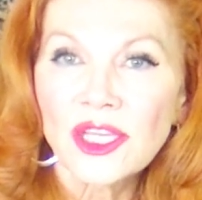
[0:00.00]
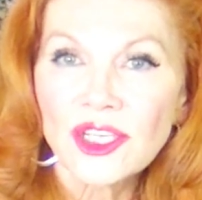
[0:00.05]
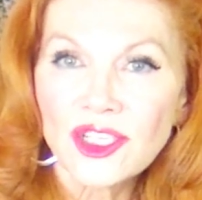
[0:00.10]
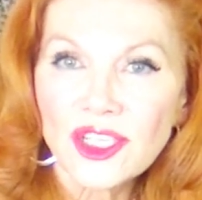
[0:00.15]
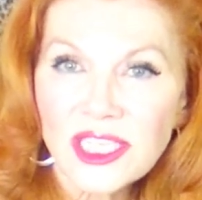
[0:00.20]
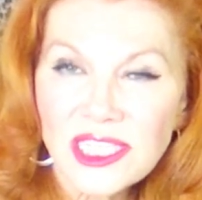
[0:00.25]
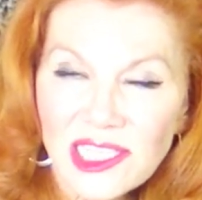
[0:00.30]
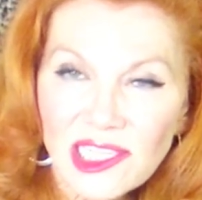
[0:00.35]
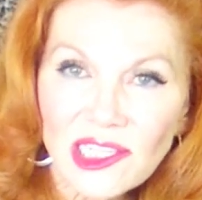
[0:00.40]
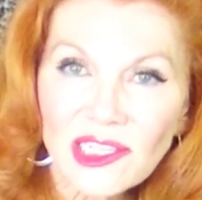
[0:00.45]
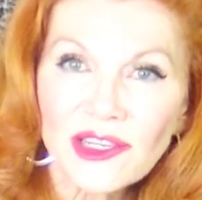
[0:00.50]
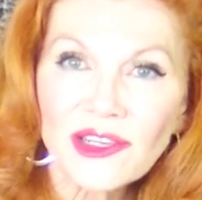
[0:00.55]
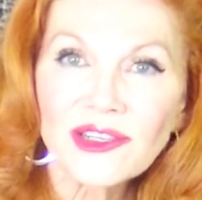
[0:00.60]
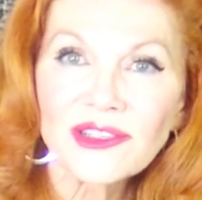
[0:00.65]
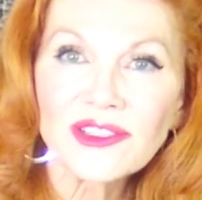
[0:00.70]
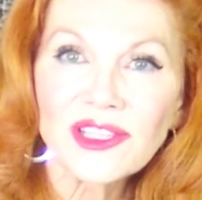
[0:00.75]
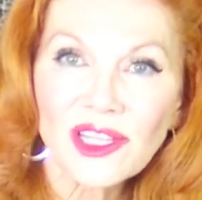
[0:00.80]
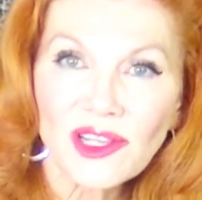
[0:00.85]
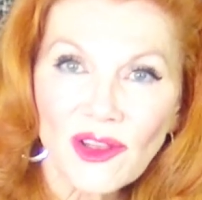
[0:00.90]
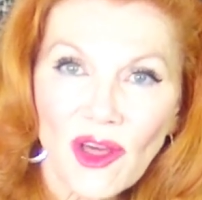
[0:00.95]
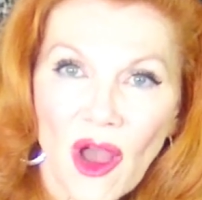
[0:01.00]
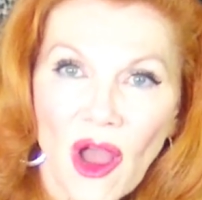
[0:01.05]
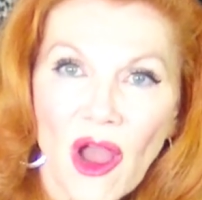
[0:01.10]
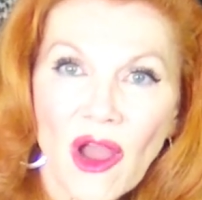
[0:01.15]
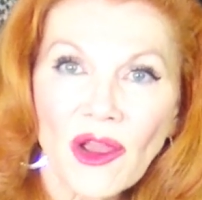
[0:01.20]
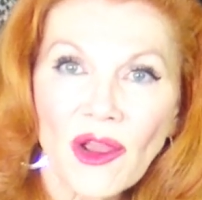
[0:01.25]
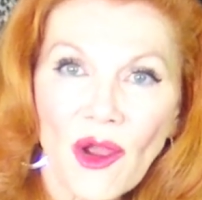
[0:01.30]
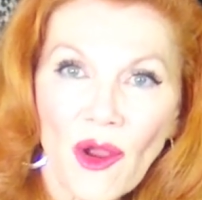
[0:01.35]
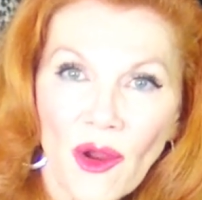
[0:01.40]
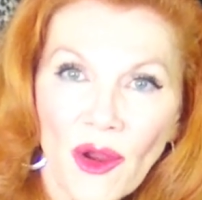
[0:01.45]
She's learned the
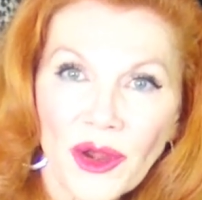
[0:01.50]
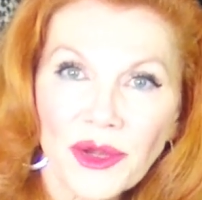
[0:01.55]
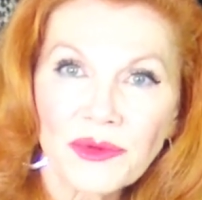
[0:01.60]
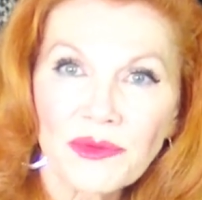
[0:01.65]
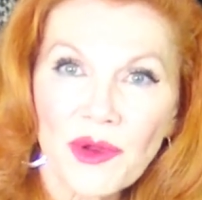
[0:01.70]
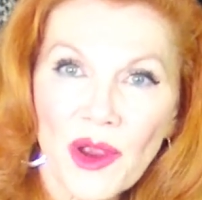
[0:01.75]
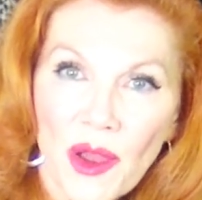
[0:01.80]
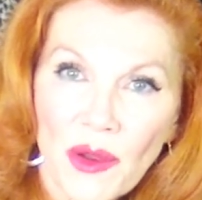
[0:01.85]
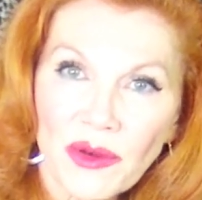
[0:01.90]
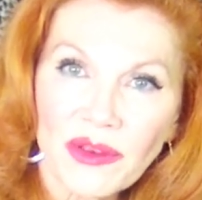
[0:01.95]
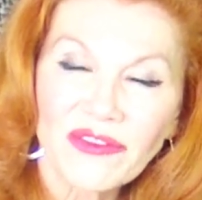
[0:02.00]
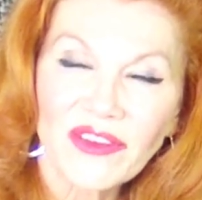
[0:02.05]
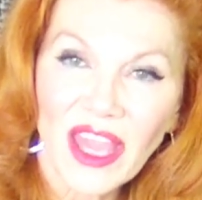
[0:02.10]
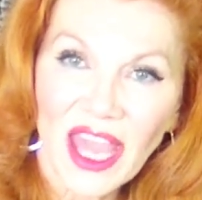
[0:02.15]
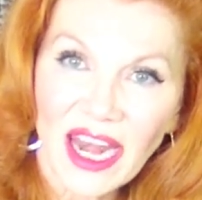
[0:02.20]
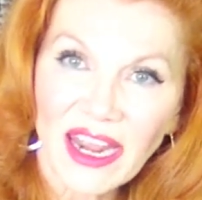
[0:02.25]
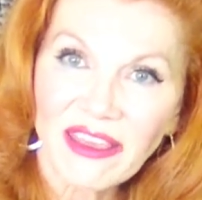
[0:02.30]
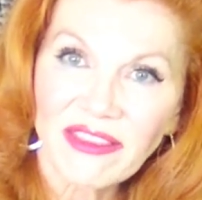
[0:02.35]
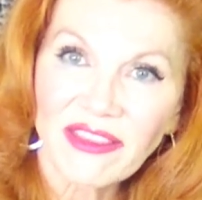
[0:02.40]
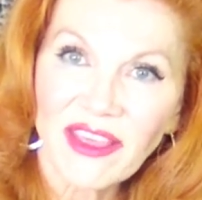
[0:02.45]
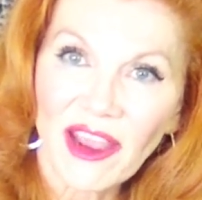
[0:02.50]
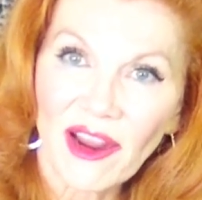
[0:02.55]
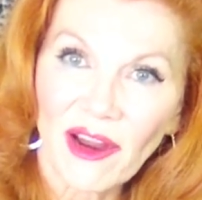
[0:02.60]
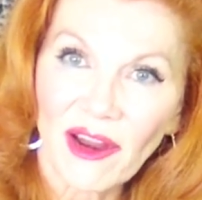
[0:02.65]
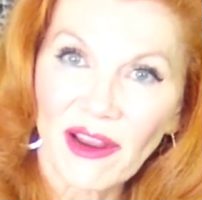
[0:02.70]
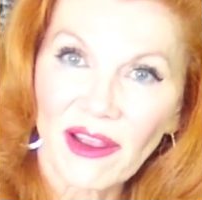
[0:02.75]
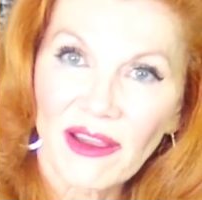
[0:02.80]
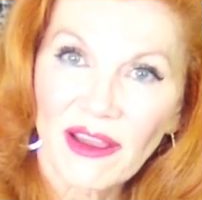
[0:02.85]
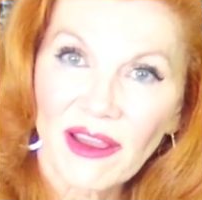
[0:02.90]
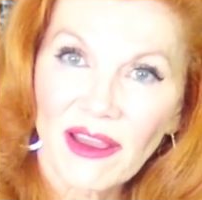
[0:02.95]
long, hard road of getting
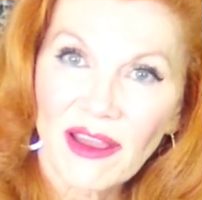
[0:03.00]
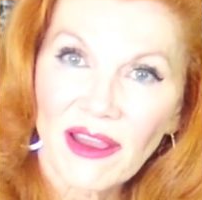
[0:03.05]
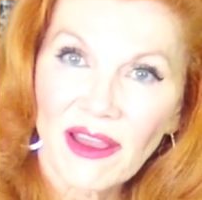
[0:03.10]
there.